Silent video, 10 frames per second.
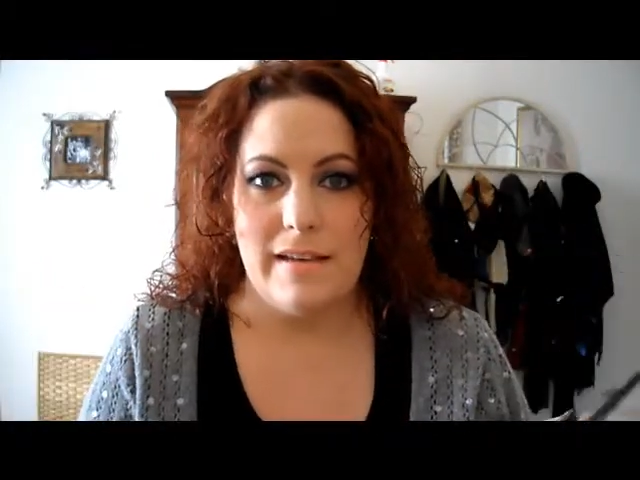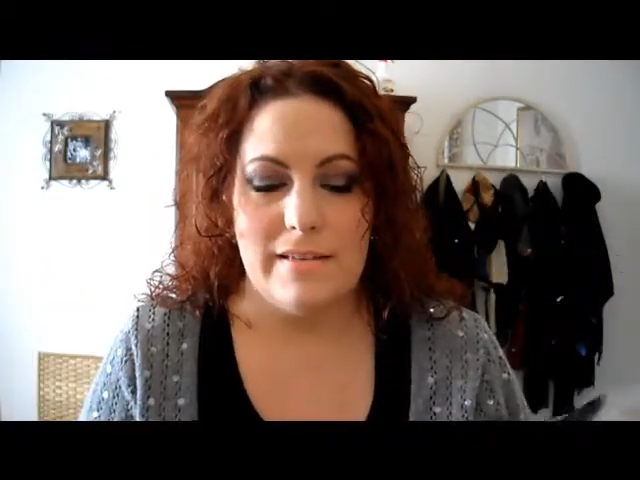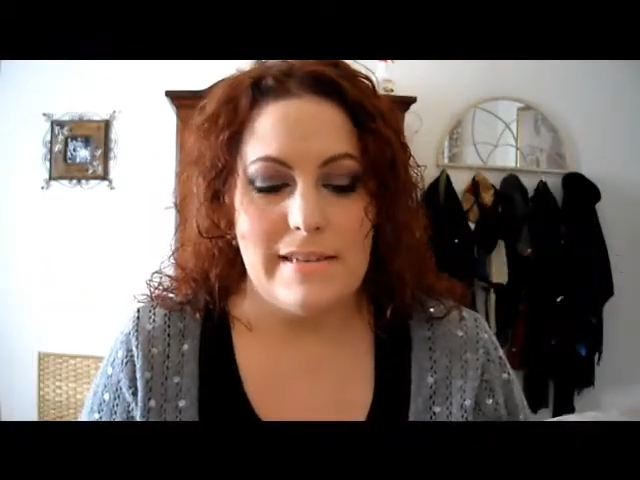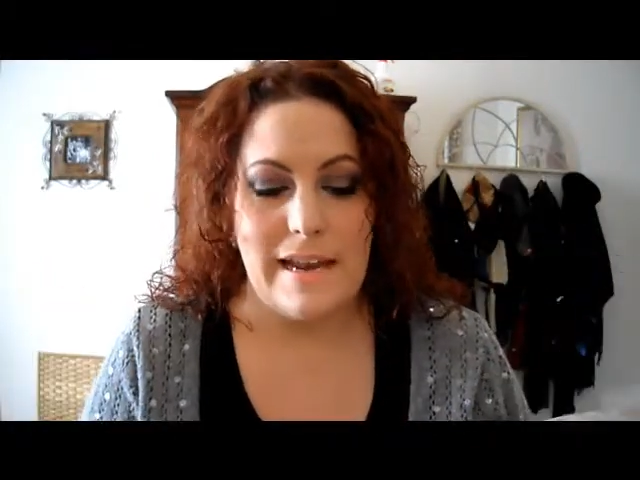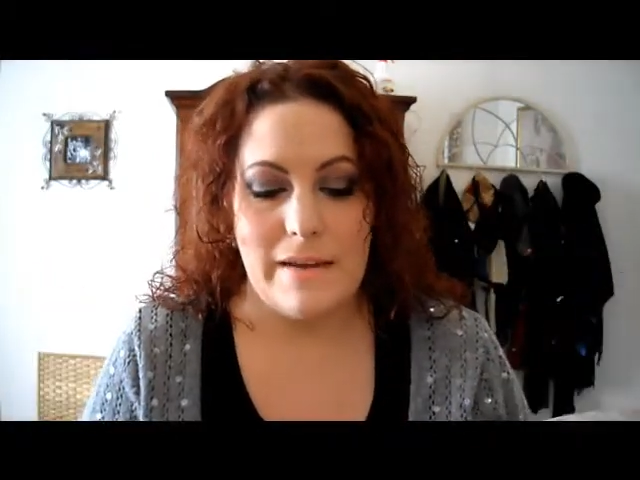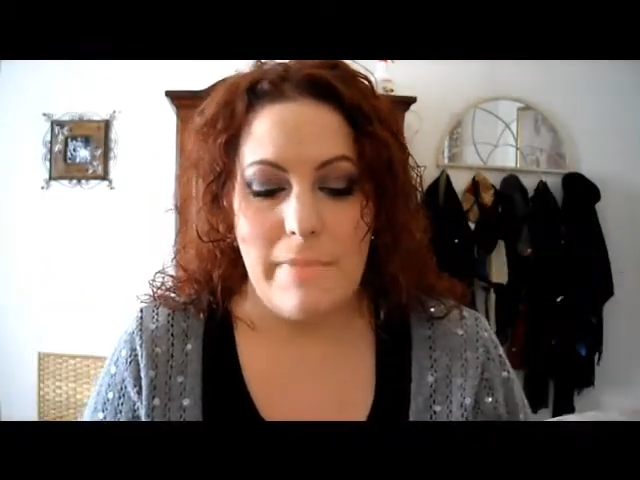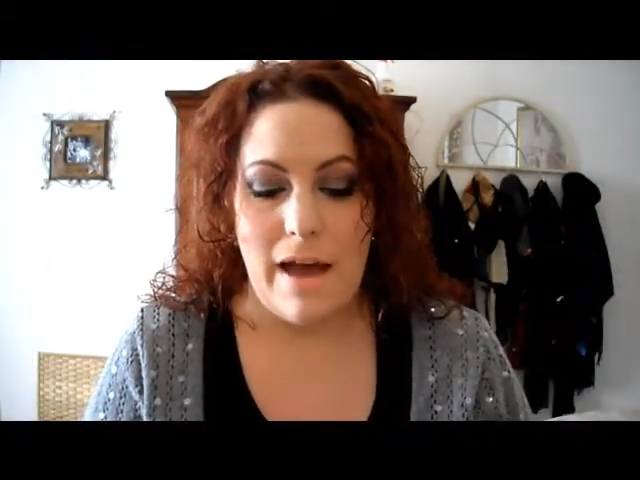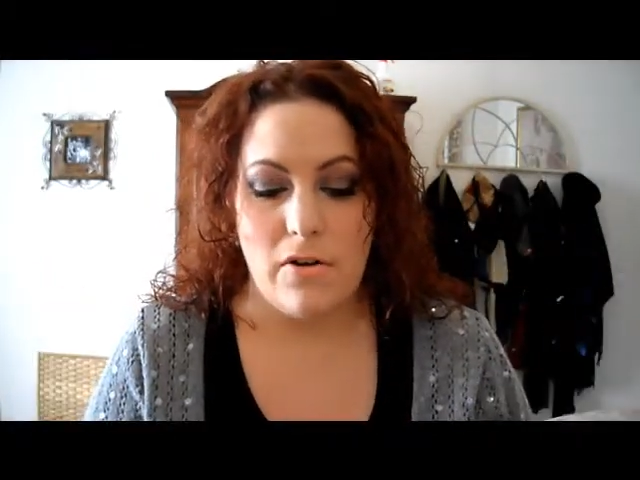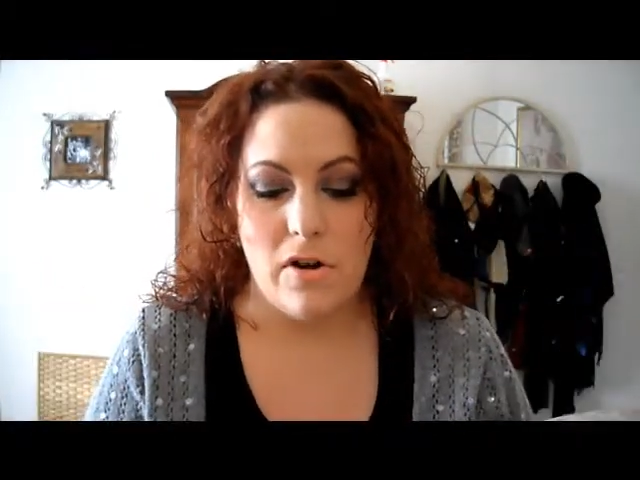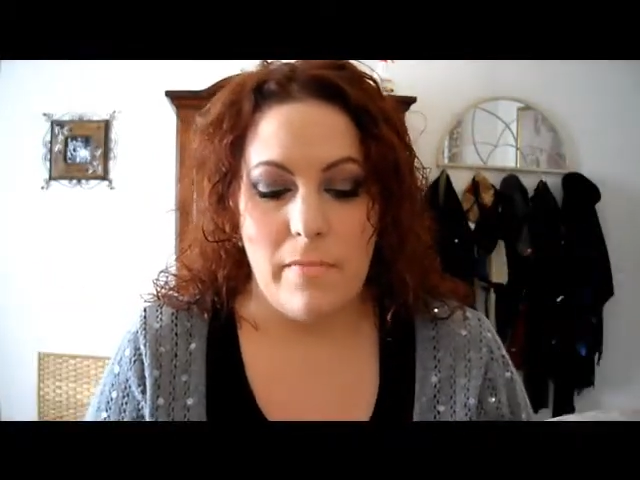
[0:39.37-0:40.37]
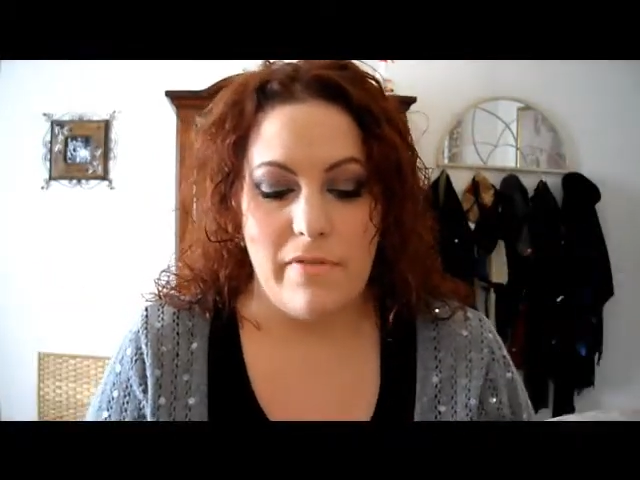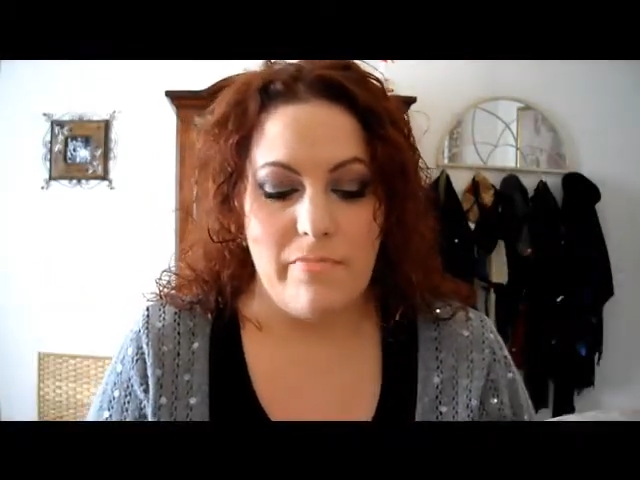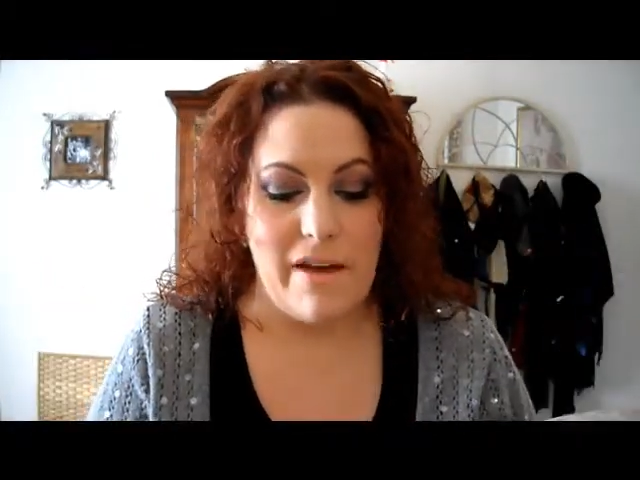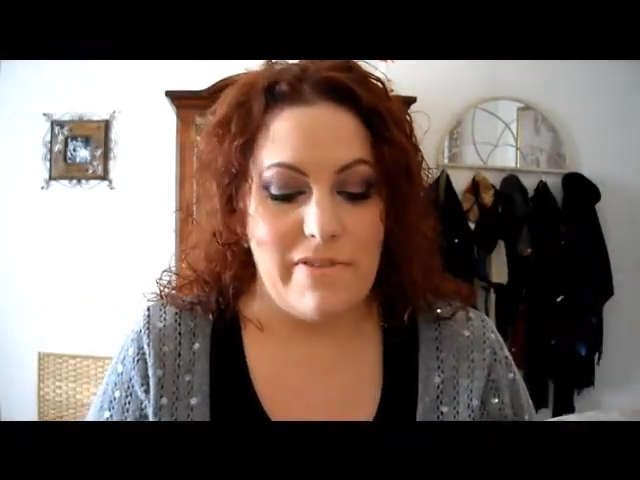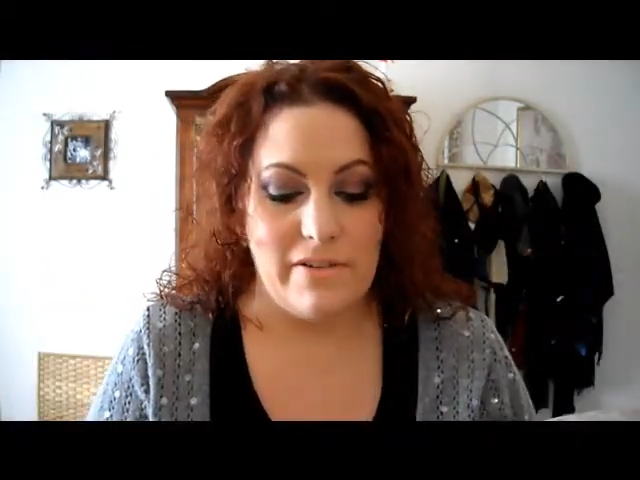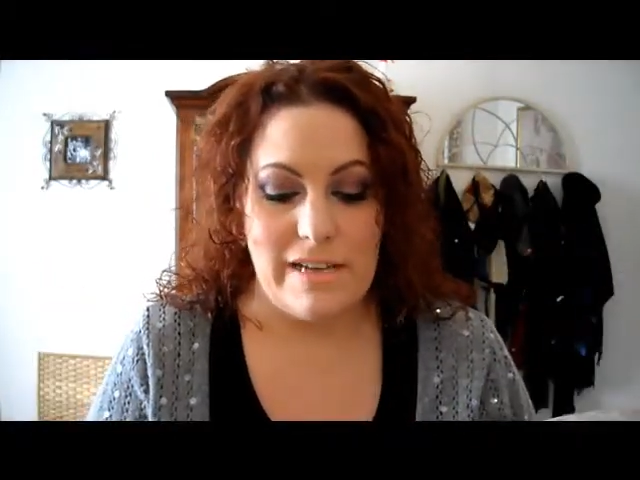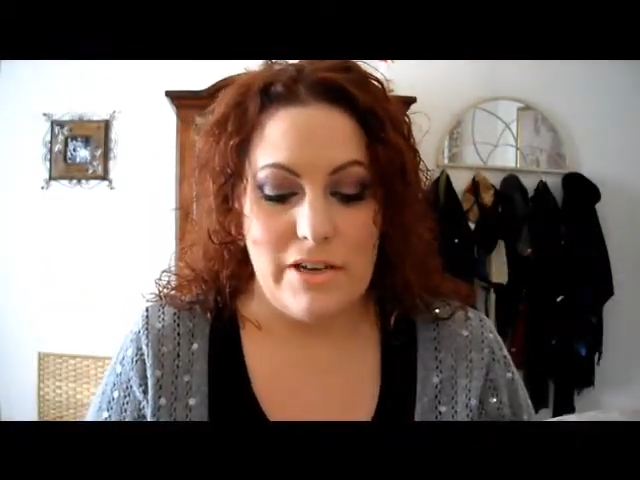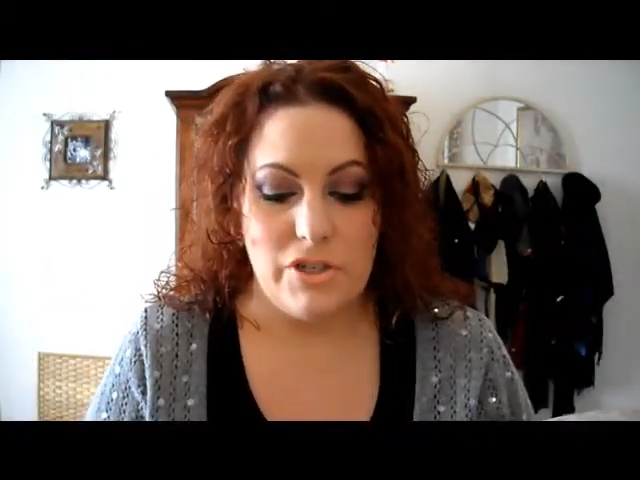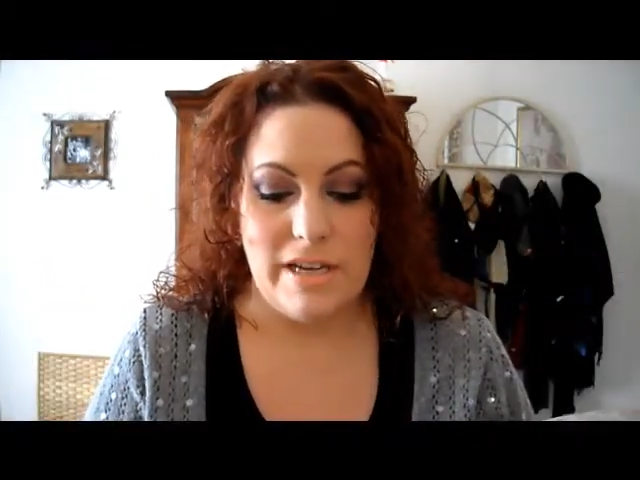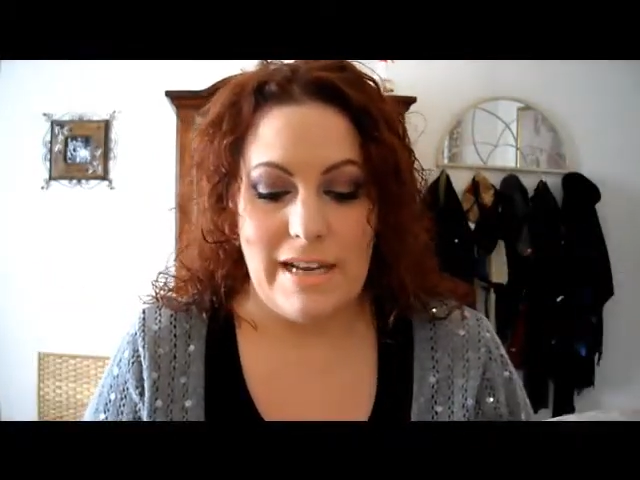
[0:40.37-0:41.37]
setting powder above my
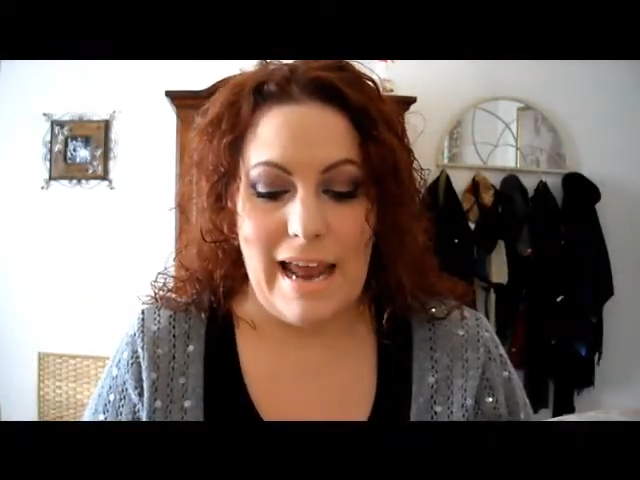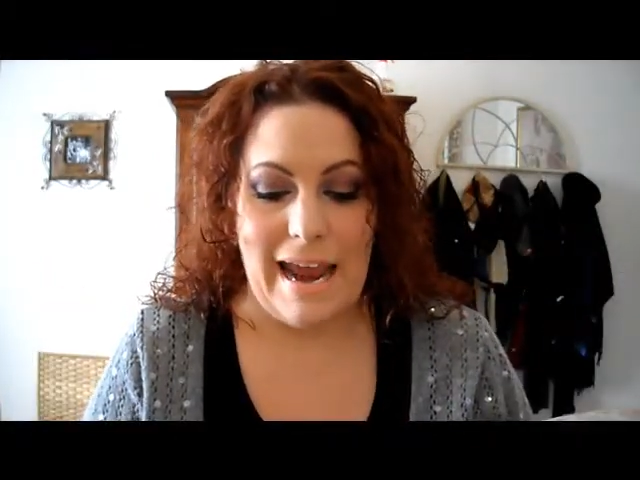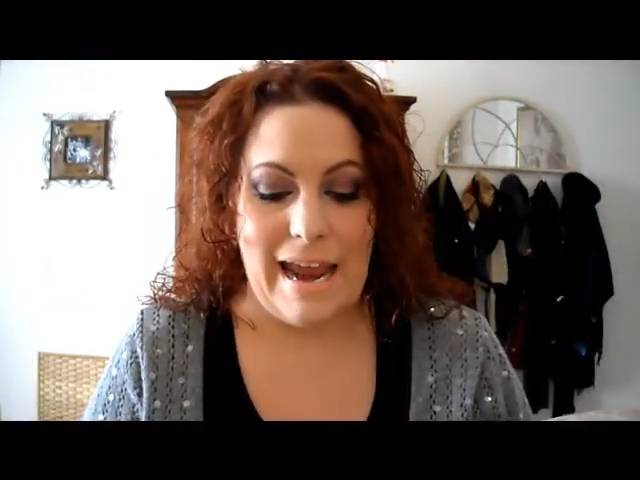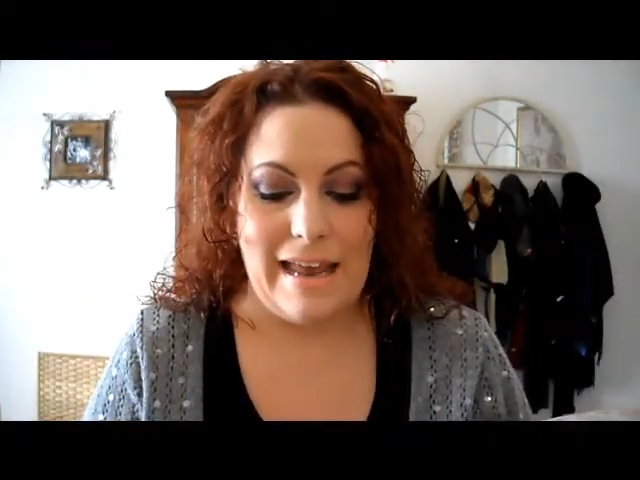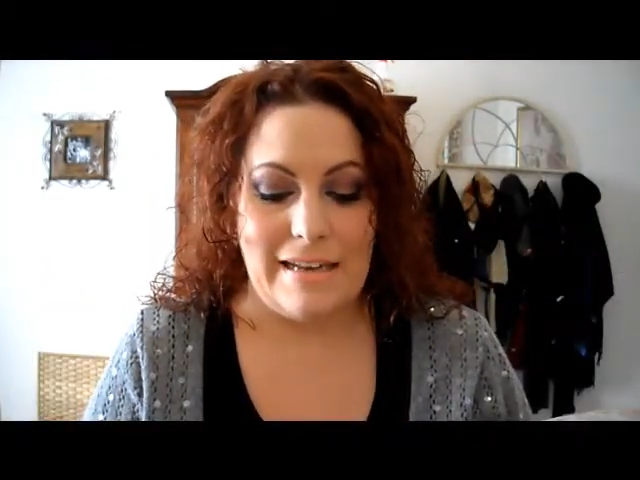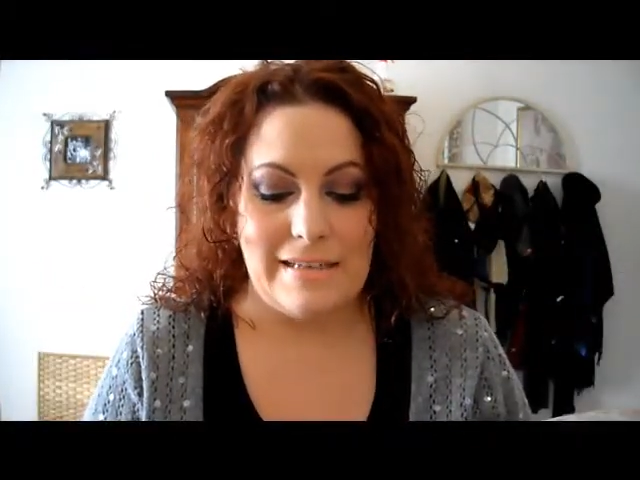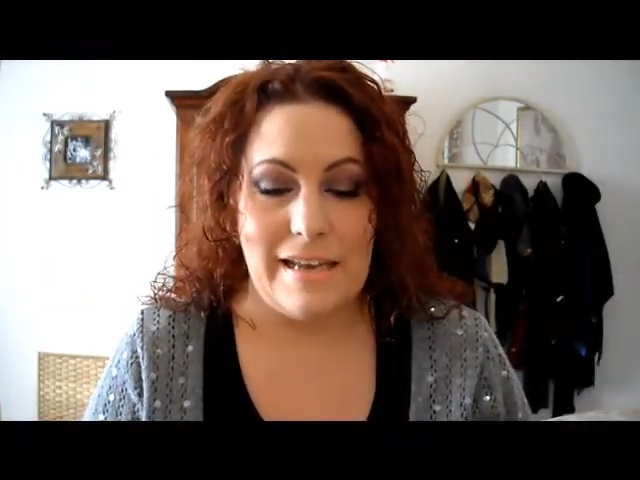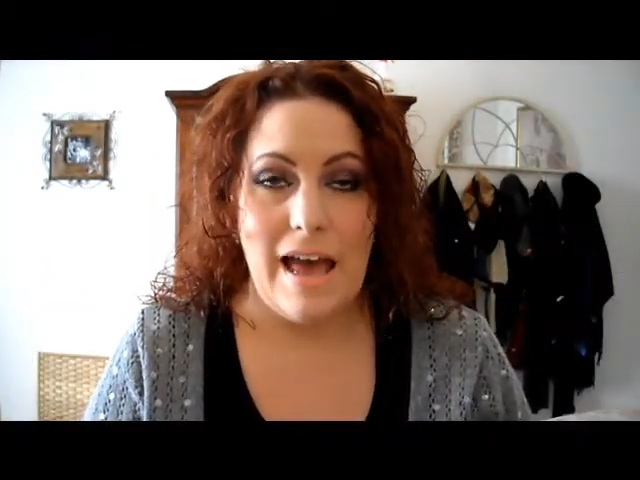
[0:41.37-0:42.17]
foundation, and